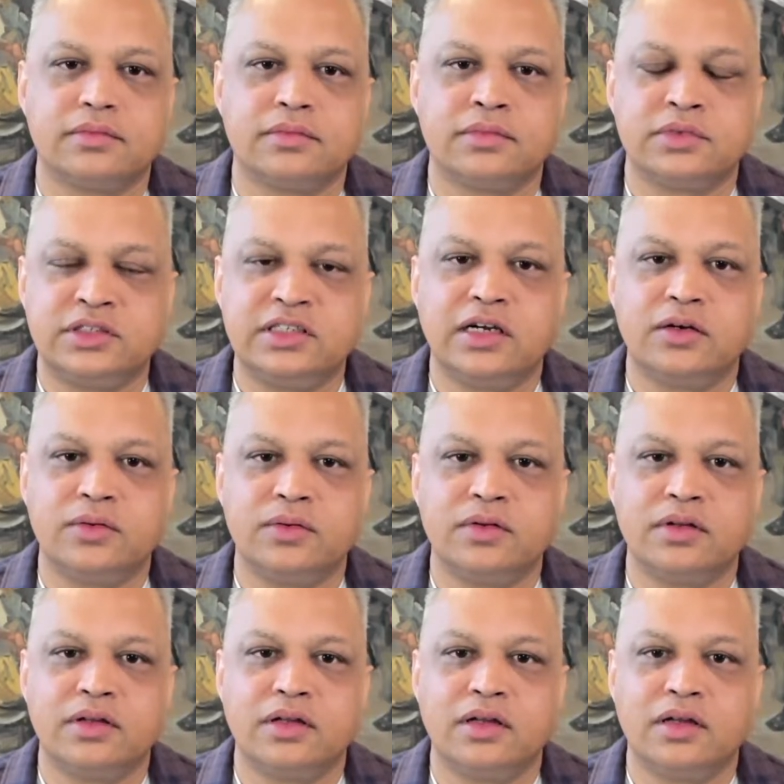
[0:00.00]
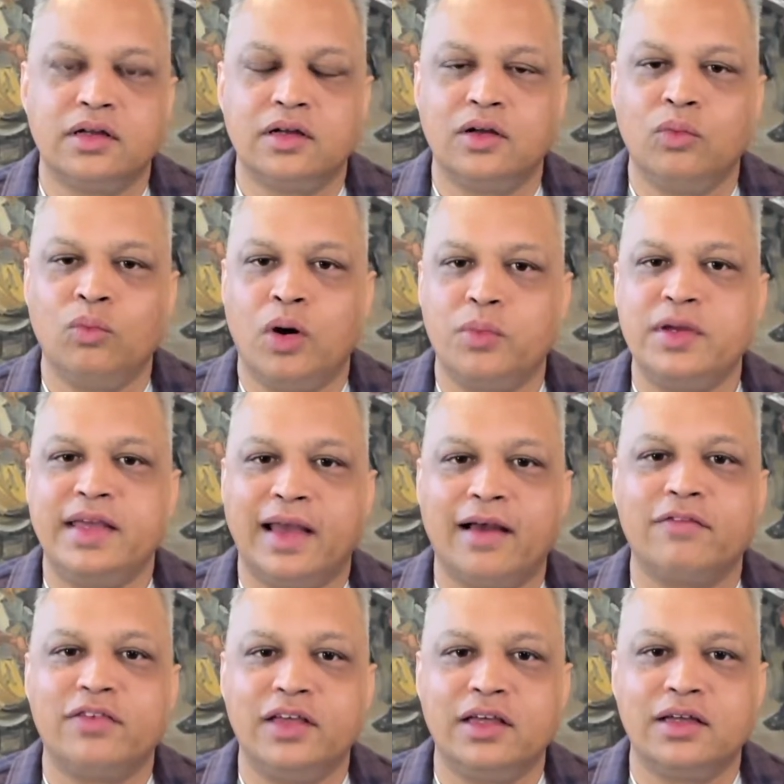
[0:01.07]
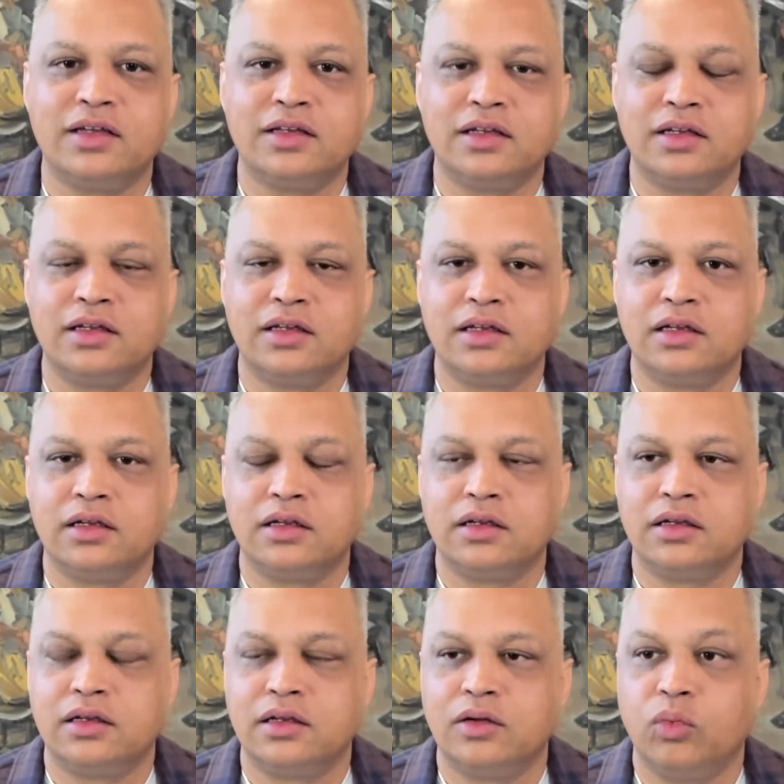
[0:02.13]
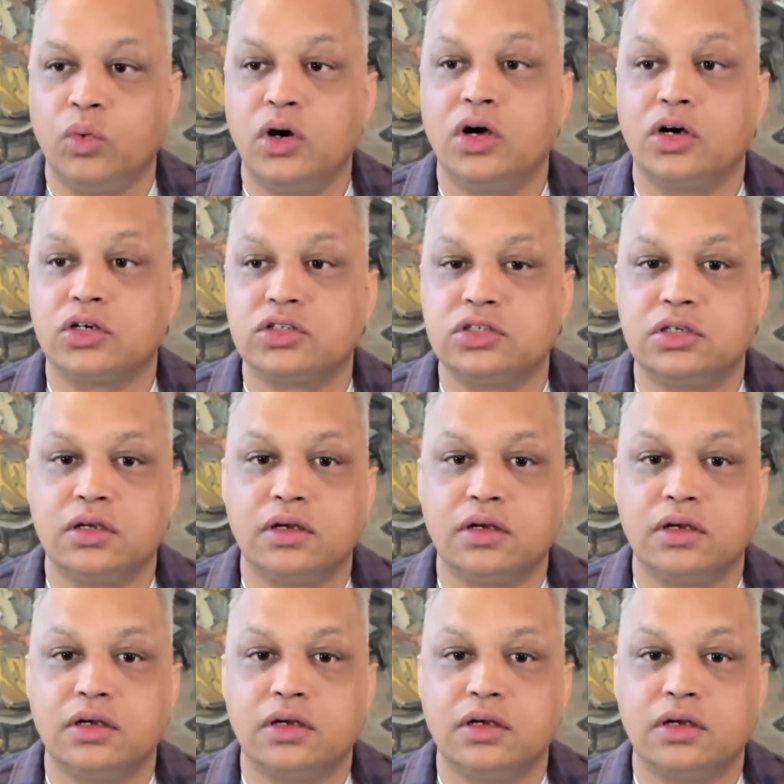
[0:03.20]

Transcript: So, what we have here works.